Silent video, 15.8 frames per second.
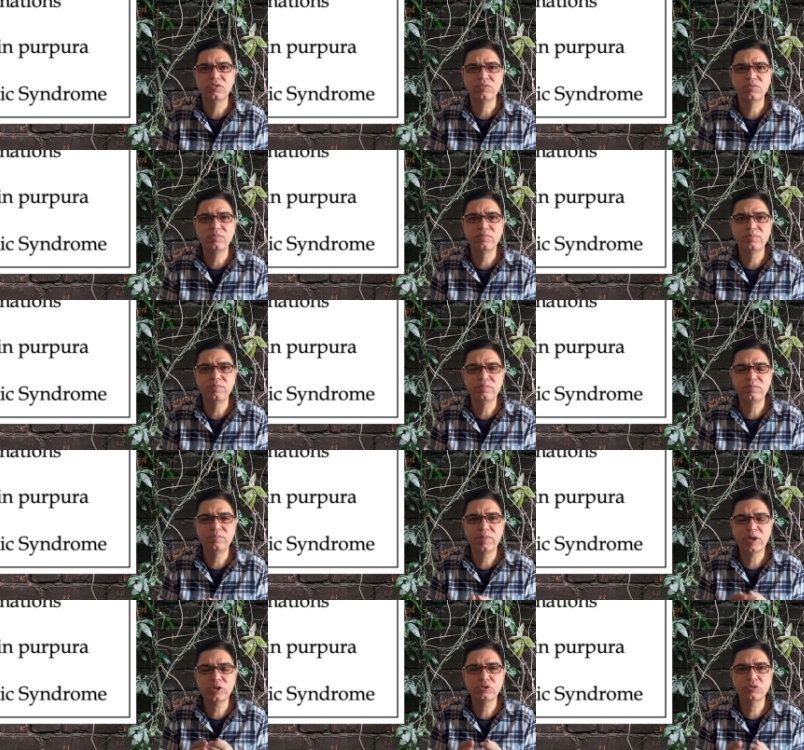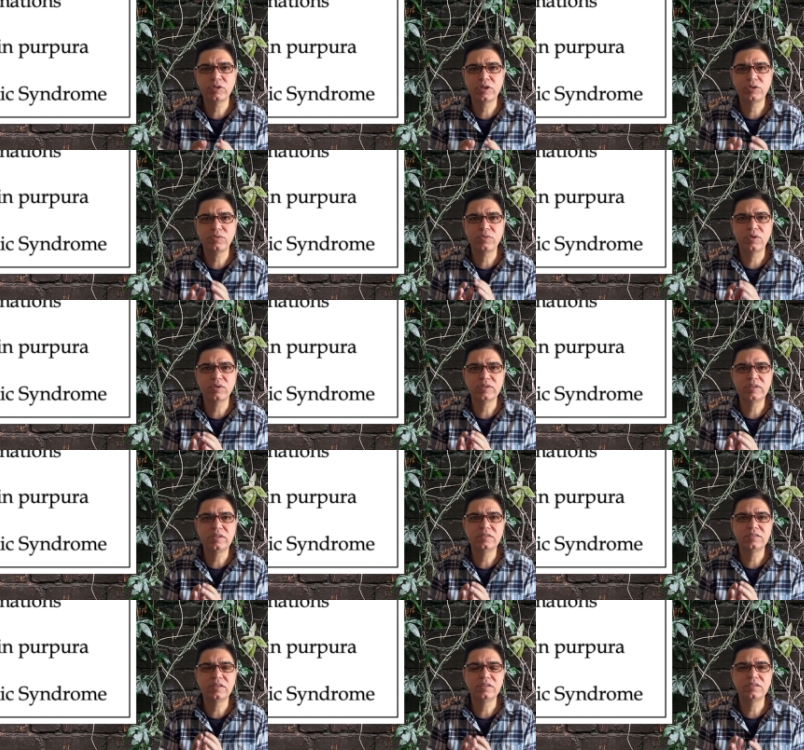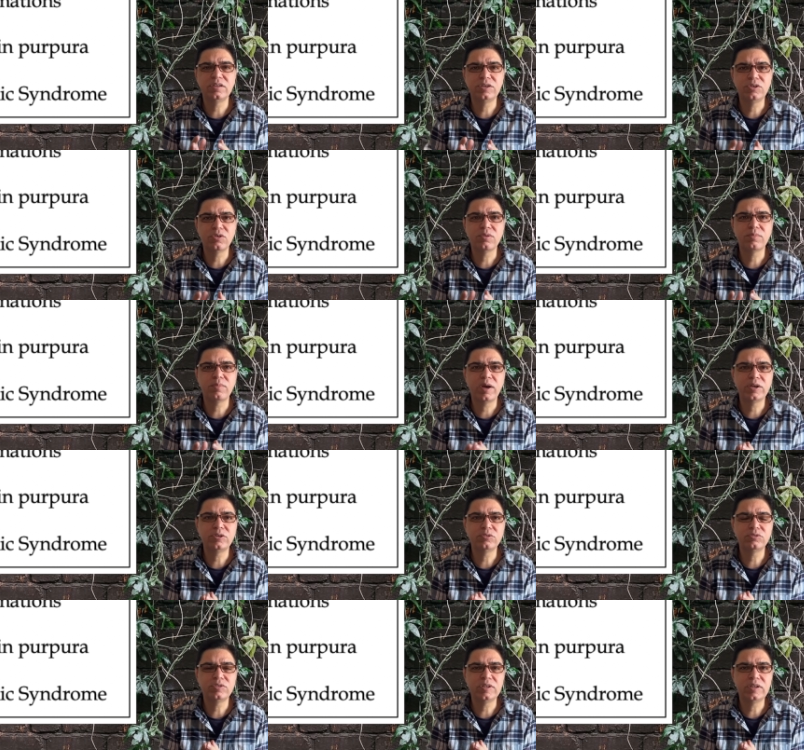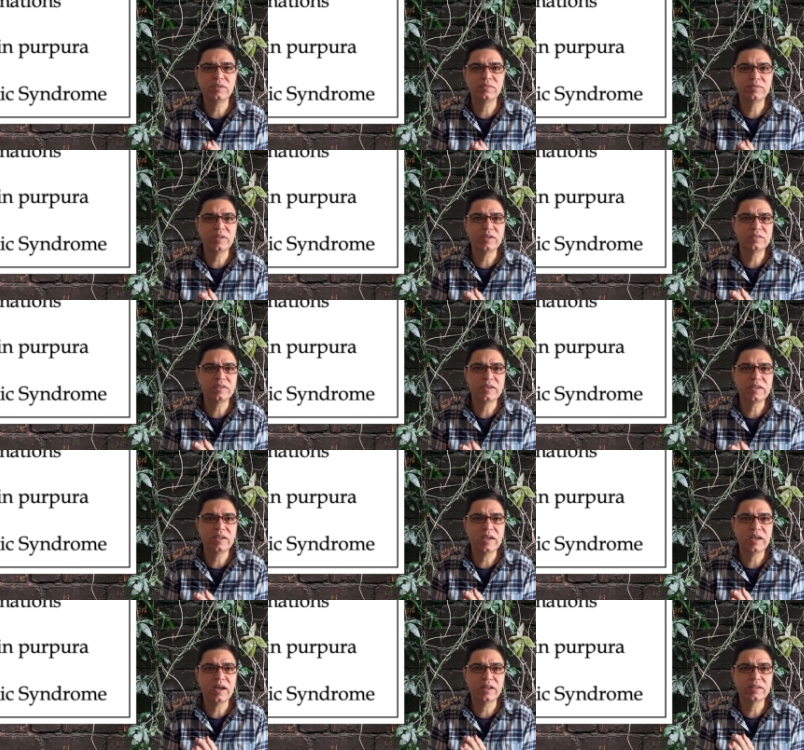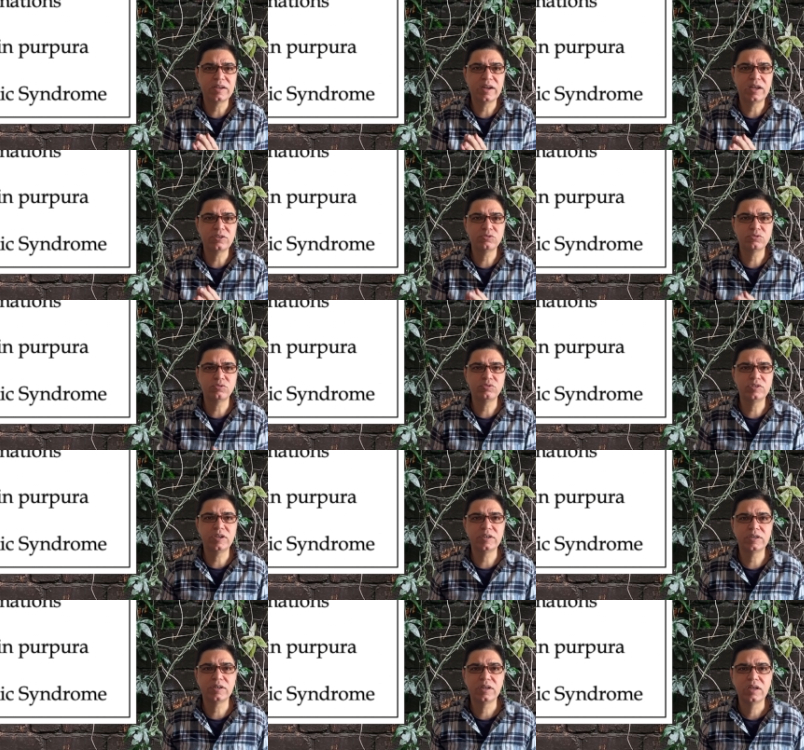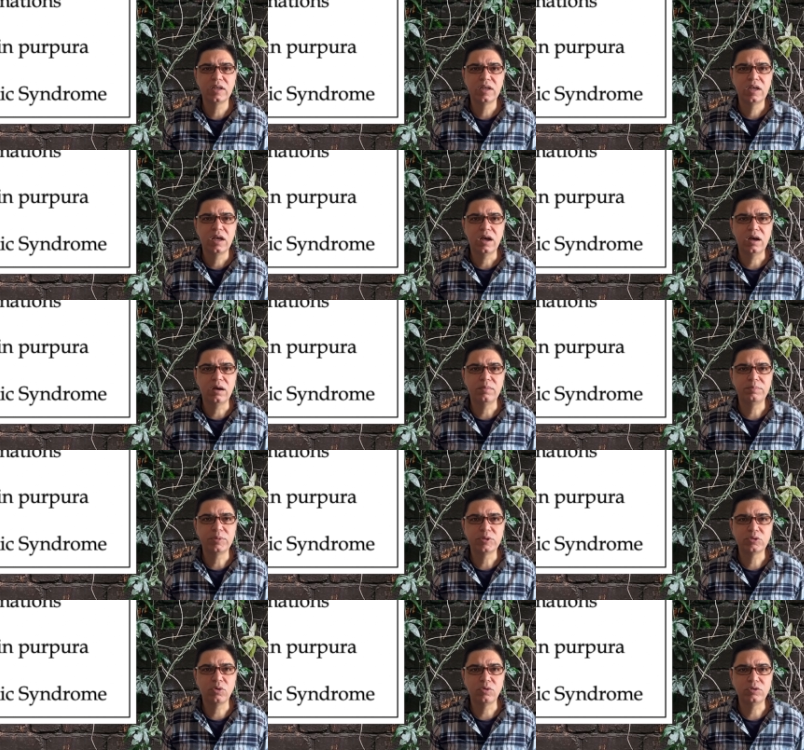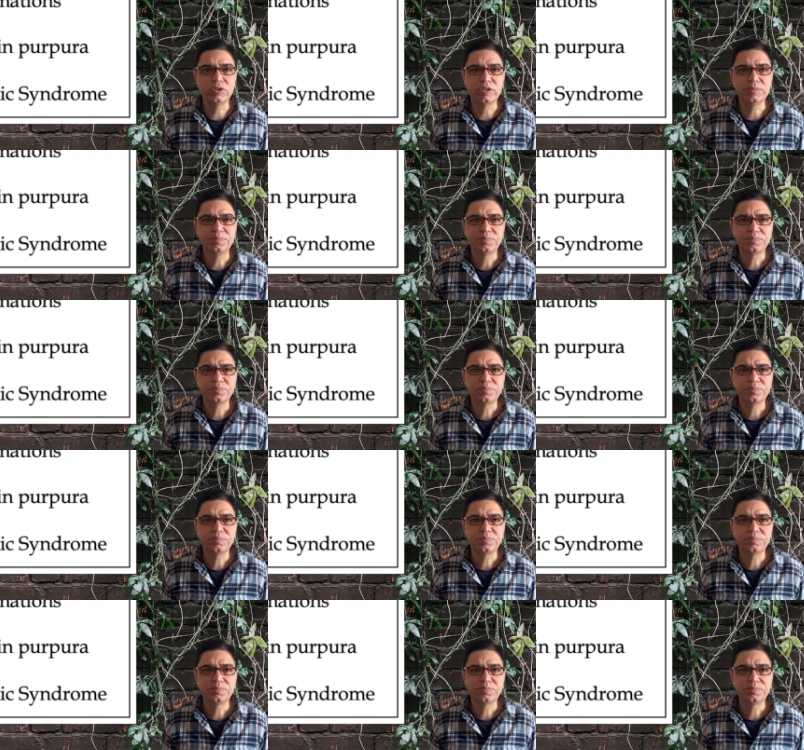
Make sure that you've got these things in your mind to see if there's any other associated pathology.